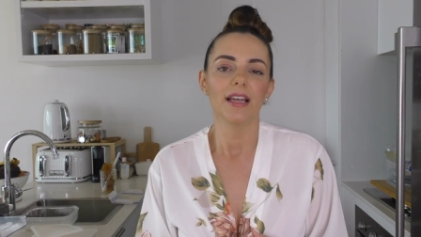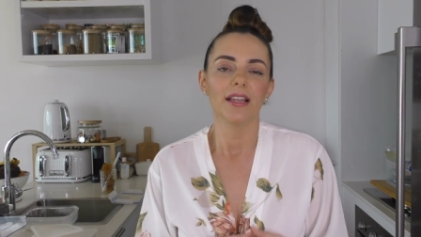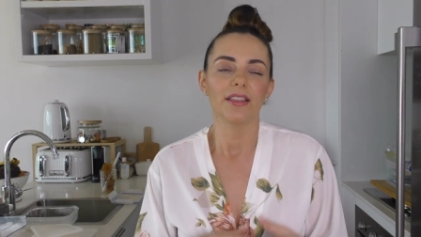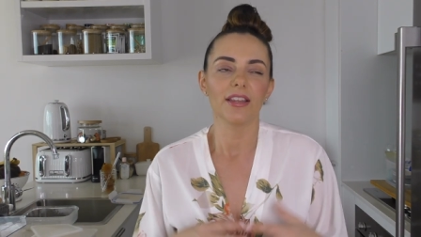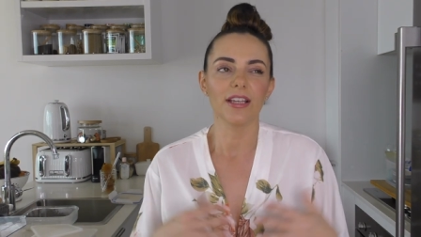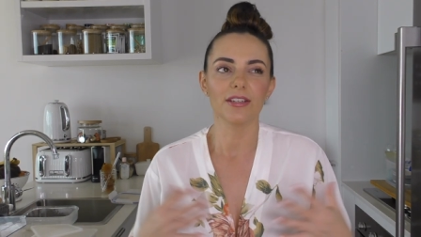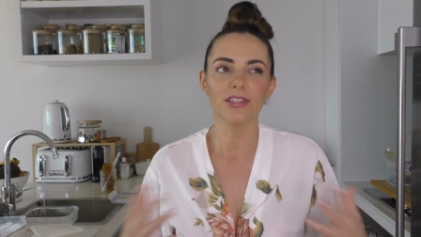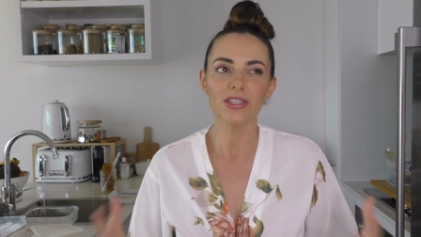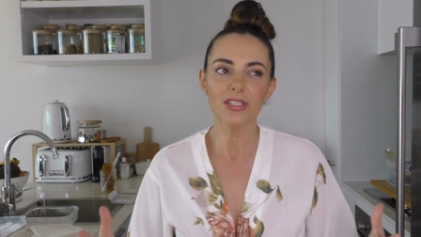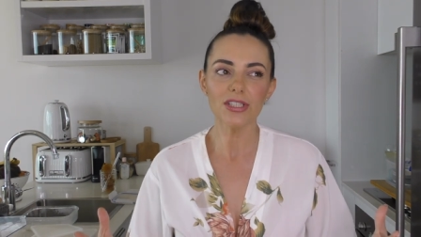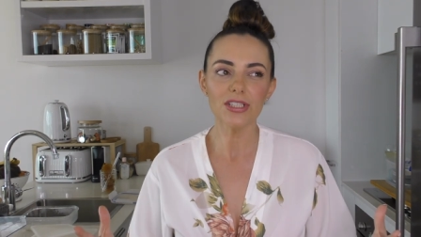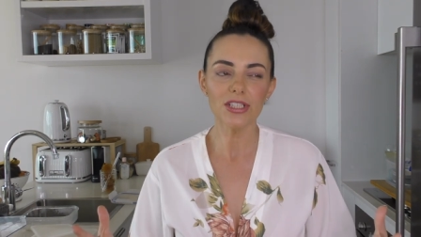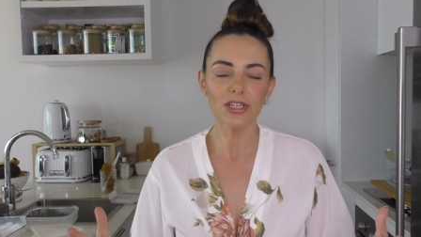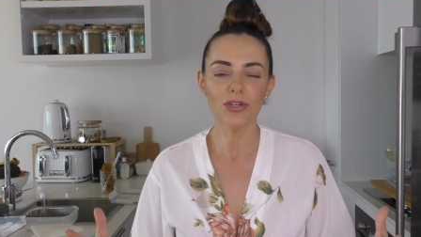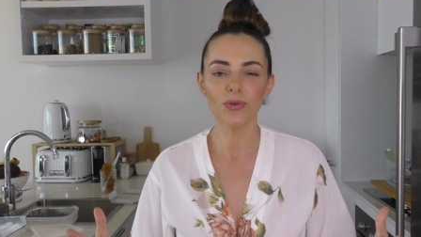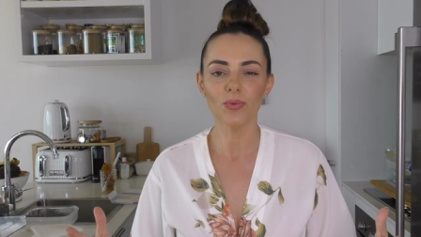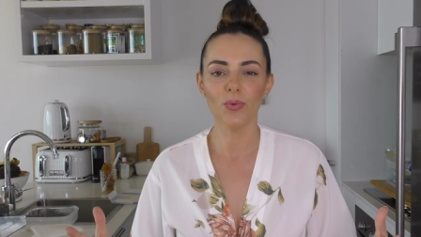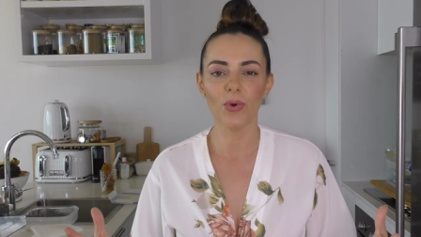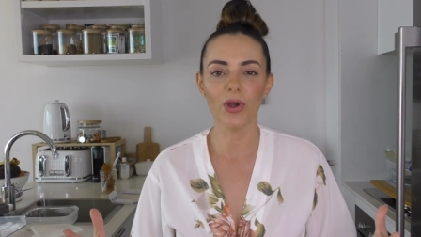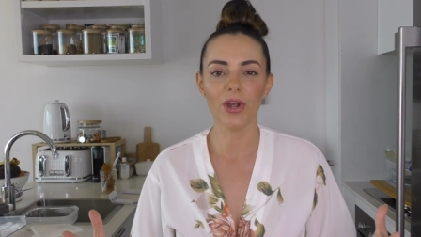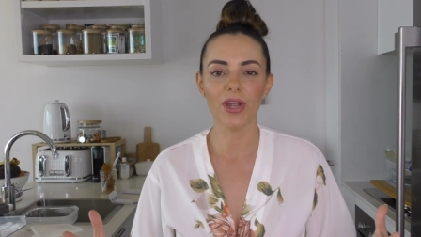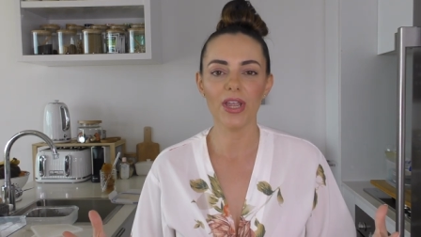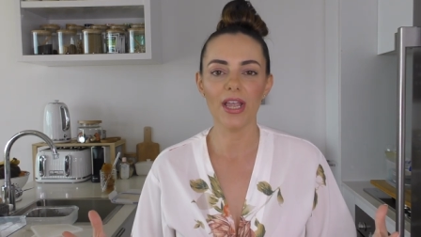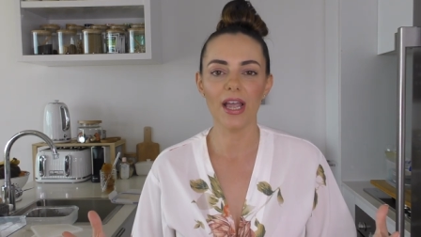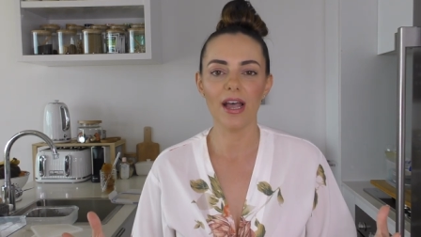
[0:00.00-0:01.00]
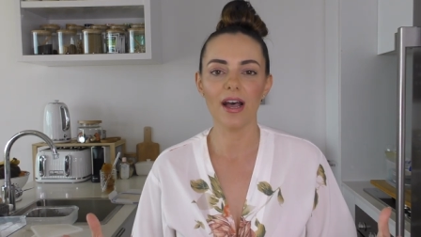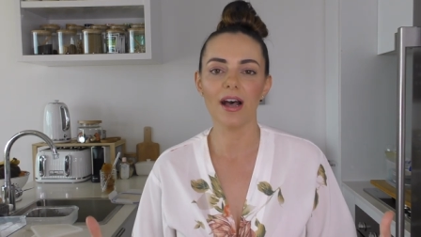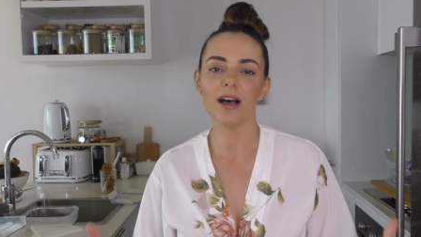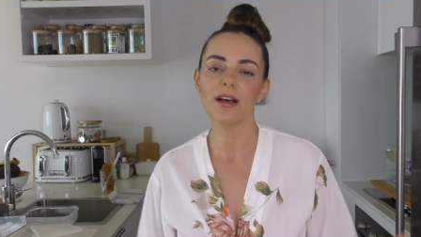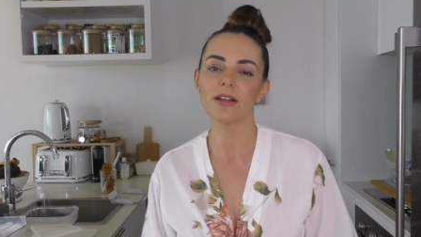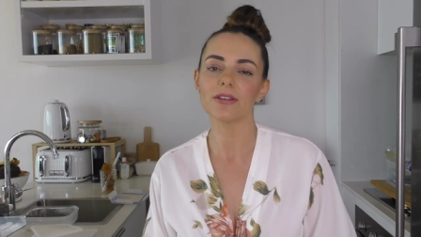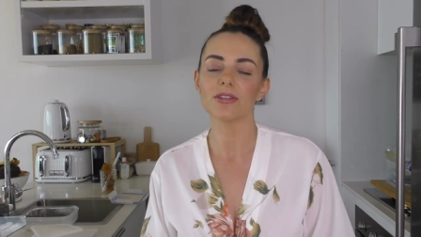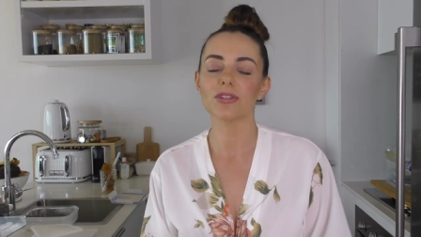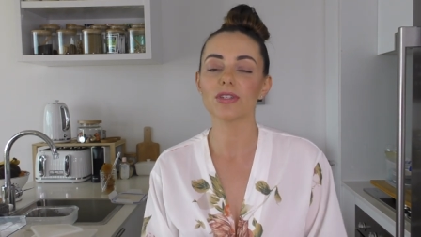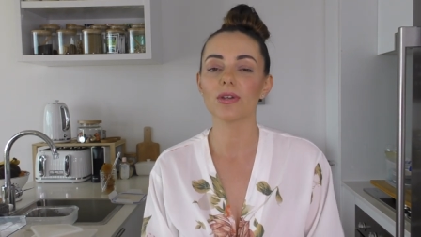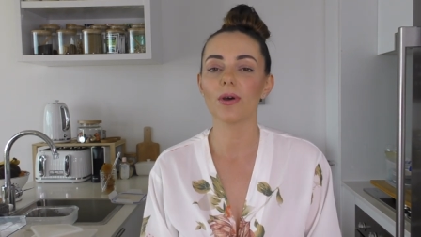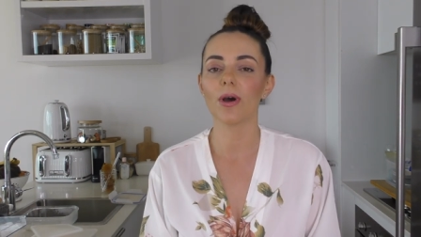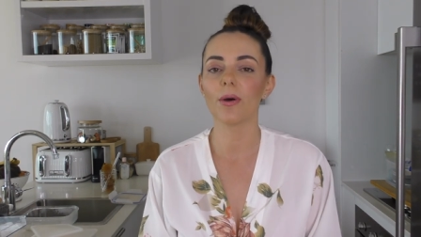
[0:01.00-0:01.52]
They just didn't work
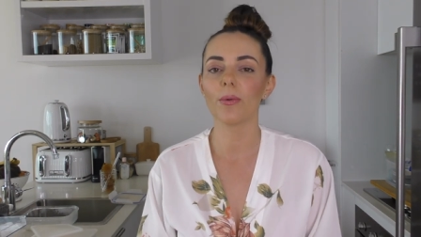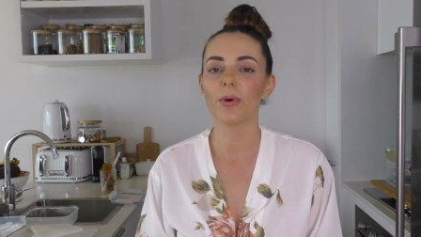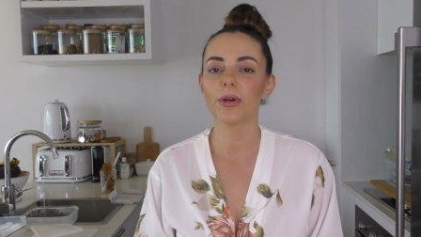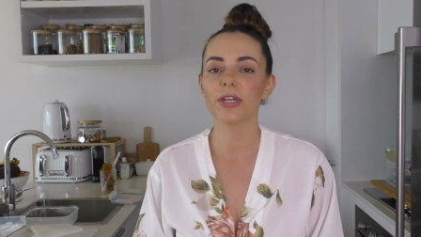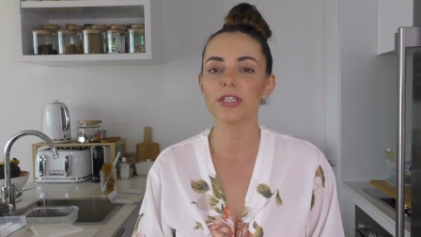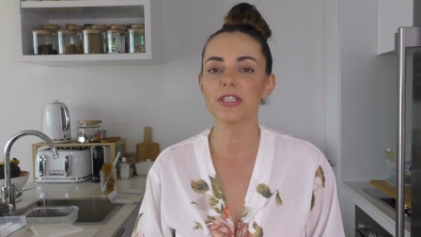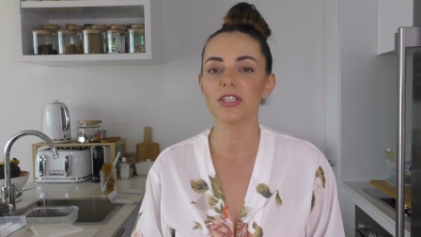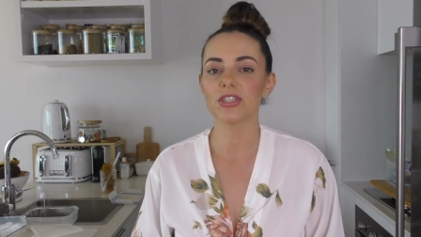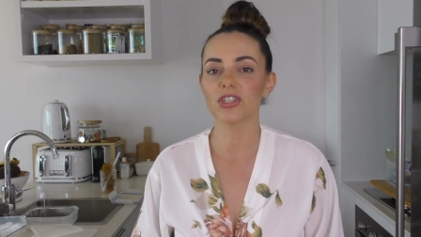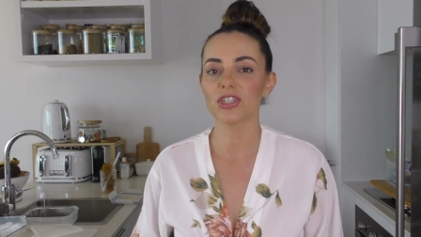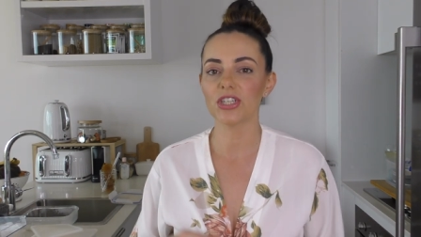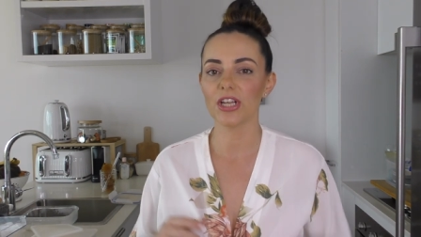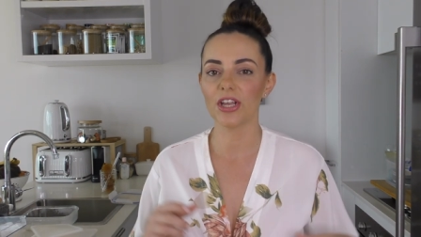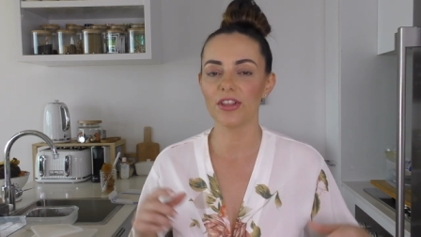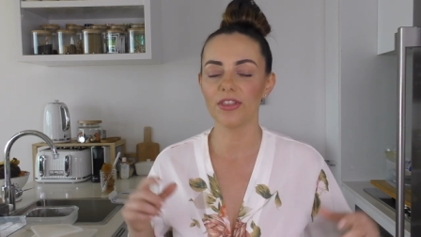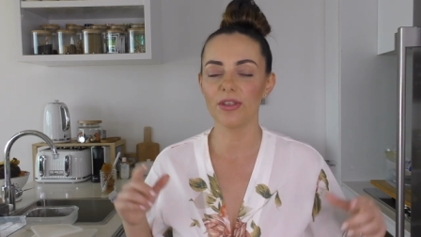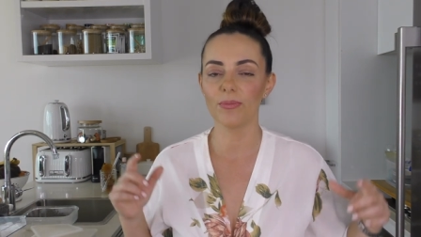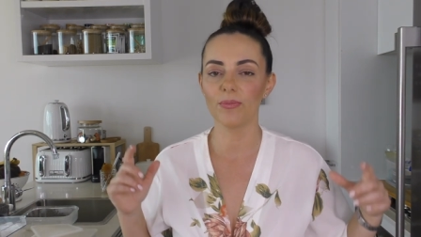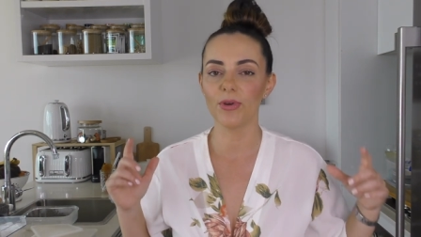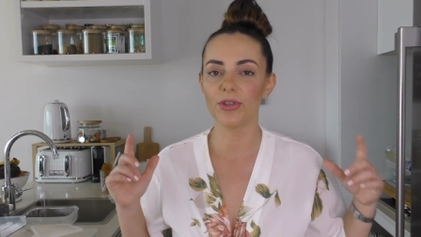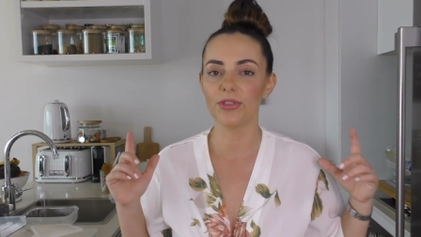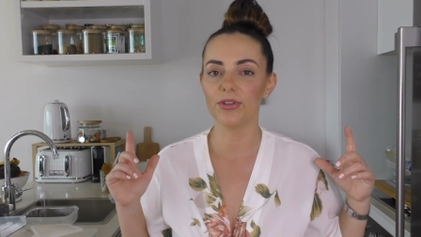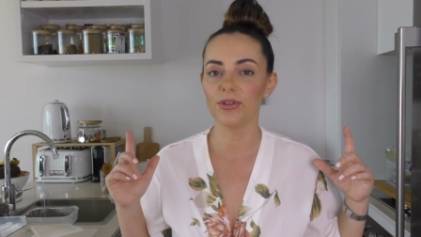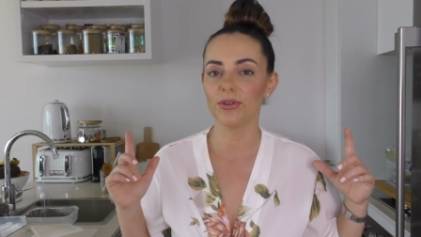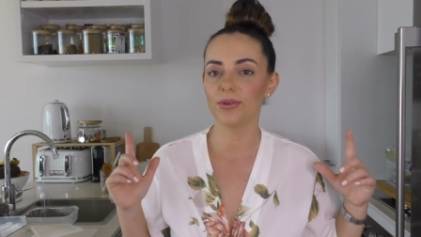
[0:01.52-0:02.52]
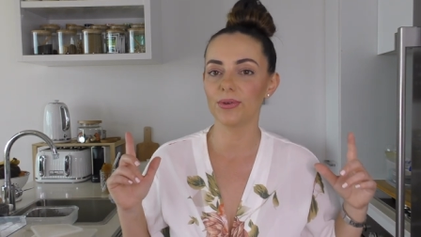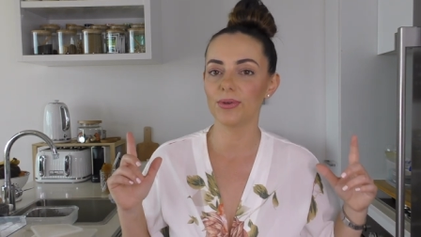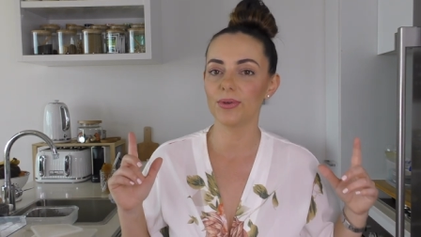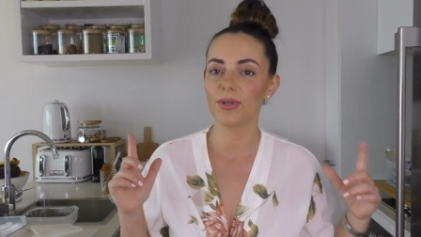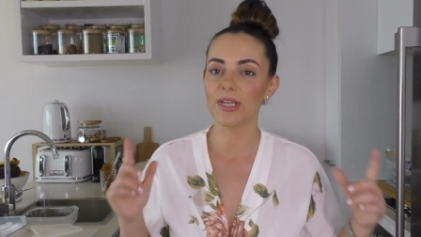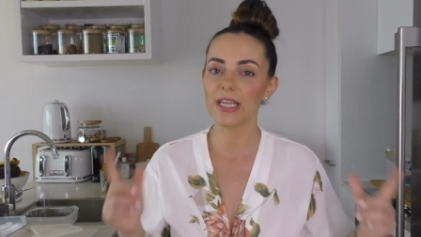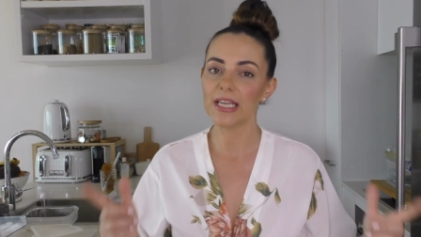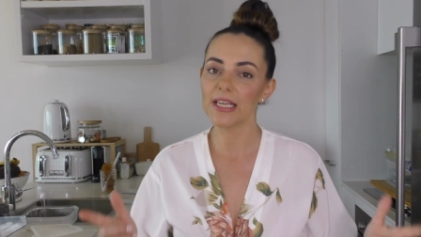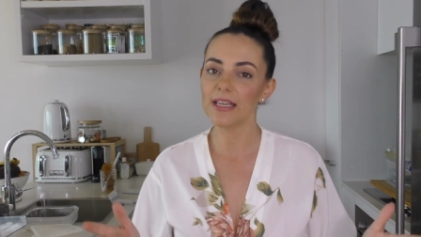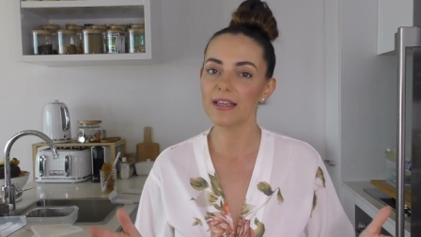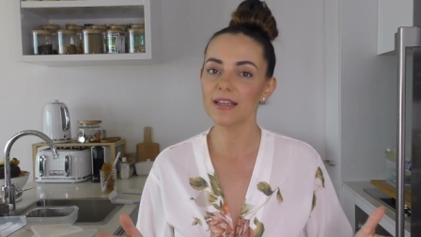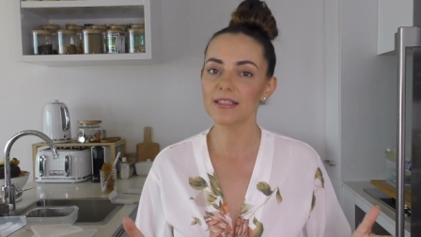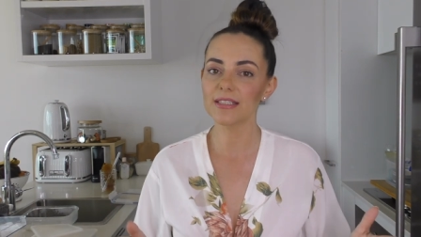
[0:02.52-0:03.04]
out, so I wanted to share them with you
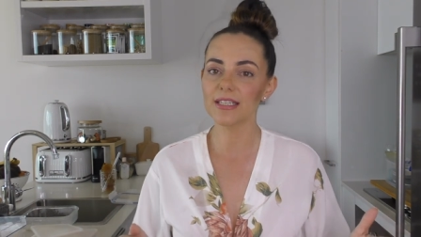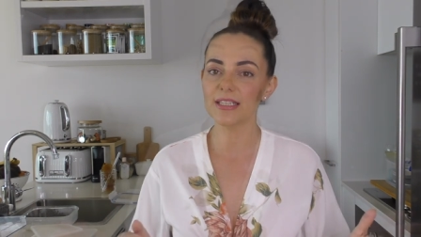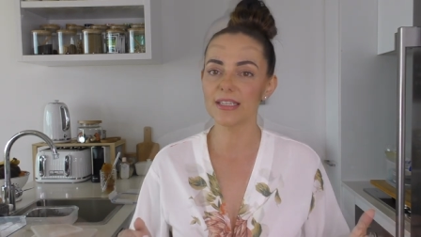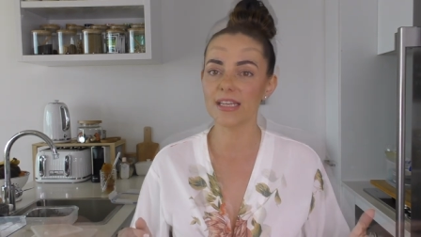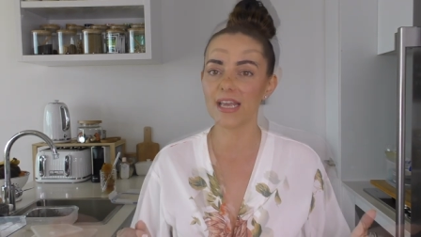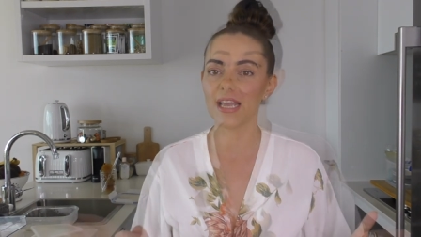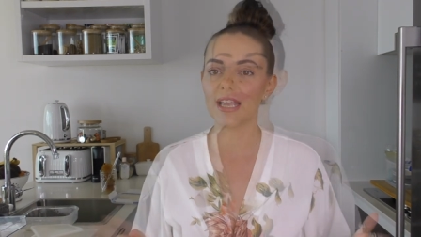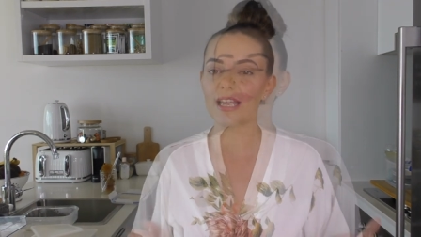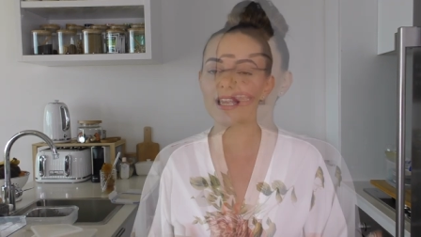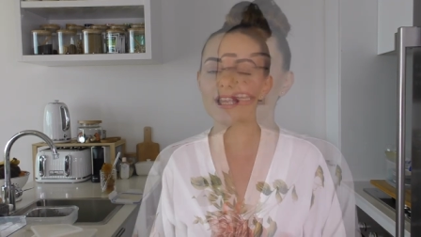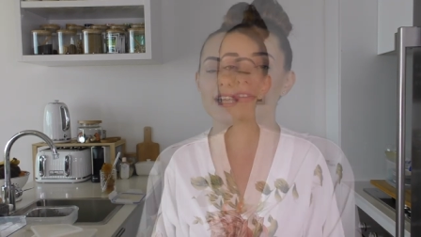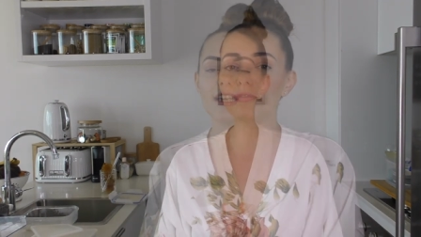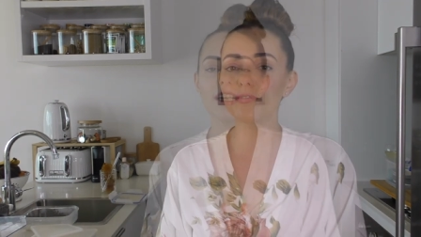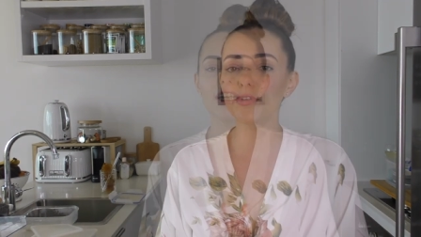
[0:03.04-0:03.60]
here today.